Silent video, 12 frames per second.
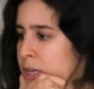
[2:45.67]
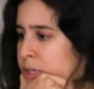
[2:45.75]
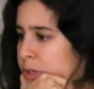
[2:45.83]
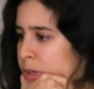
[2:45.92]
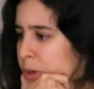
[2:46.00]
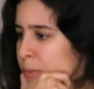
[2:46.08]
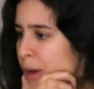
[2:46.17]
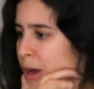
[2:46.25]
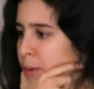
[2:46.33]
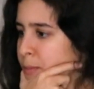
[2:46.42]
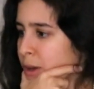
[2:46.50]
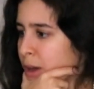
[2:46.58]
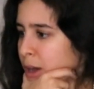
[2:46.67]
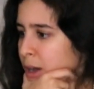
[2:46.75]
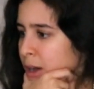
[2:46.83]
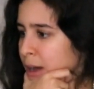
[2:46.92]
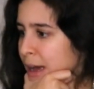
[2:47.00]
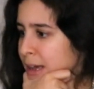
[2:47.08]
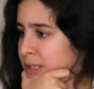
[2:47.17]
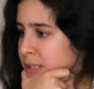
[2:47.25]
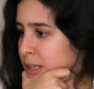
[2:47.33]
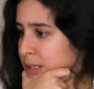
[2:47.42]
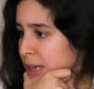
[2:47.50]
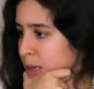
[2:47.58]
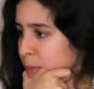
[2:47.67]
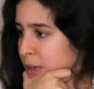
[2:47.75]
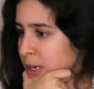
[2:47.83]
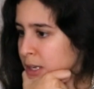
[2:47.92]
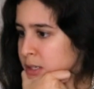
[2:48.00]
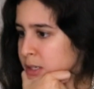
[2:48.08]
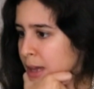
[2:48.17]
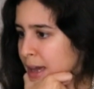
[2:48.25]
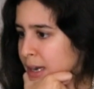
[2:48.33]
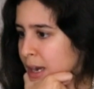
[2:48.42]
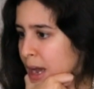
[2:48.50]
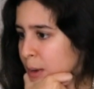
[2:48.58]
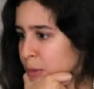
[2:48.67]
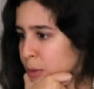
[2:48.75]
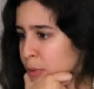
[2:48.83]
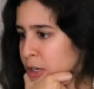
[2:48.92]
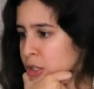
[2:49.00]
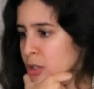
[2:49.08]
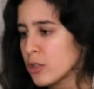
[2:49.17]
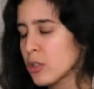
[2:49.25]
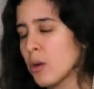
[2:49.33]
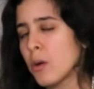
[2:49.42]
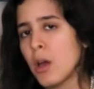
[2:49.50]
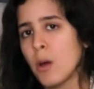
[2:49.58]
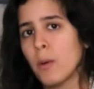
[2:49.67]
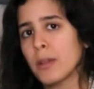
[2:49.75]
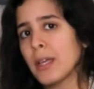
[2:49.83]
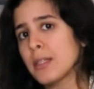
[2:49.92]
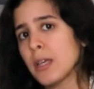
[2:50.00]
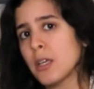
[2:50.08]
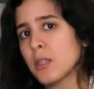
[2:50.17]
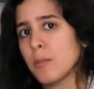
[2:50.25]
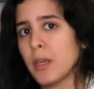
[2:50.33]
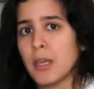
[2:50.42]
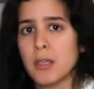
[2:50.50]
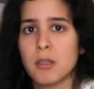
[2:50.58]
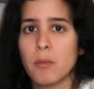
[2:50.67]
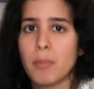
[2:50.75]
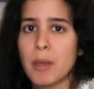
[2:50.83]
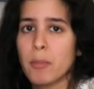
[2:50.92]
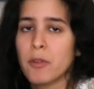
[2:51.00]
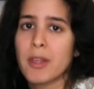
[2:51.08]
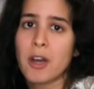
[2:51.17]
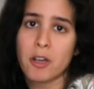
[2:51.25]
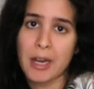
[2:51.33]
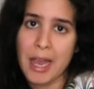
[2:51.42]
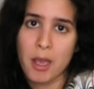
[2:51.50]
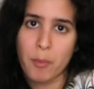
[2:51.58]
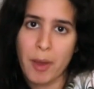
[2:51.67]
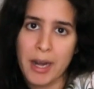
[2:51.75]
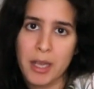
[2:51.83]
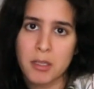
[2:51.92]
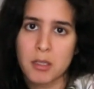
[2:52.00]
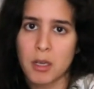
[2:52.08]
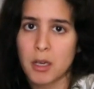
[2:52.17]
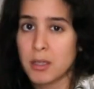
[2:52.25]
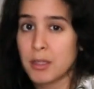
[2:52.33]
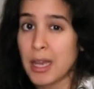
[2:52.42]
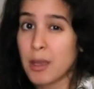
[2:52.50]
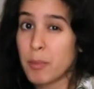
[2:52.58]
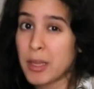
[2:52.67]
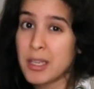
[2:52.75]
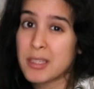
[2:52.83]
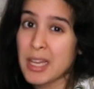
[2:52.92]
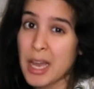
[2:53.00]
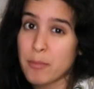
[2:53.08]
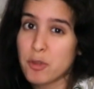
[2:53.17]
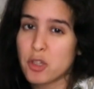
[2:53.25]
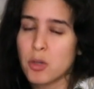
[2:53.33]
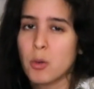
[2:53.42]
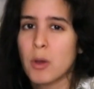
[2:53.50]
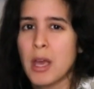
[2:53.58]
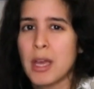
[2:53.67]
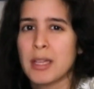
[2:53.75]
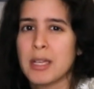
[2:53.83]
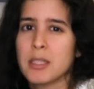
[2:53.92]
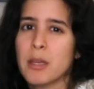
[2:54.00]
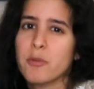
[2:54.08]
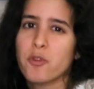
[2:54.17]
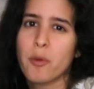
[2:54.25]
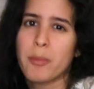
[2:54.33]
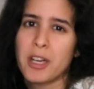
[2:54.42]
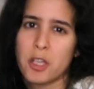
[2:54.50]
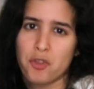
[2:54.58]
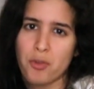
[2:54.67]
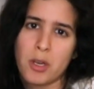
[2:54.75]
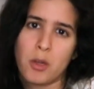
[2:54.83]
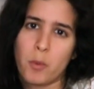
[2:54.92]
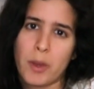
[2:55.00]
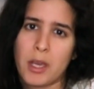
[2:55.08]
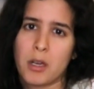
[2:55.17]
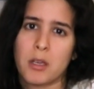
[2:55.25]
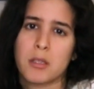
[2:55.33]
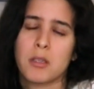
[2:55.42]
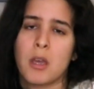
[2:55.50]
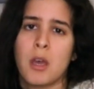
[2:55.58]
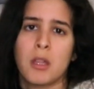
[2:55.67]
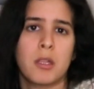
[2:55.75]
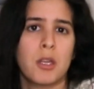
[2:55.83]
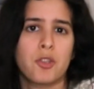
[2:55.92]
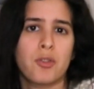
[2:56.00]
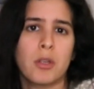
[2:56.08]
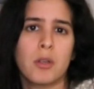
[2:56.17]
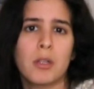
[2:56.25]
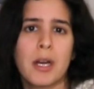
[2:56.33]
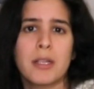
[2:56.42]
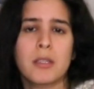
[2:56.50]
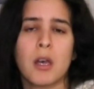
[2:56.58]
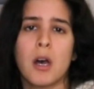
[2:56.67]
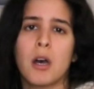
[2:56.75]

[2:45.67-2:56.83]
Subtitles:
So your mom has diabetes and high blood pressure. So what that tells me is people that are diabetics, diabetes type 2, that stems from an adrenal weakness. The adrenal glands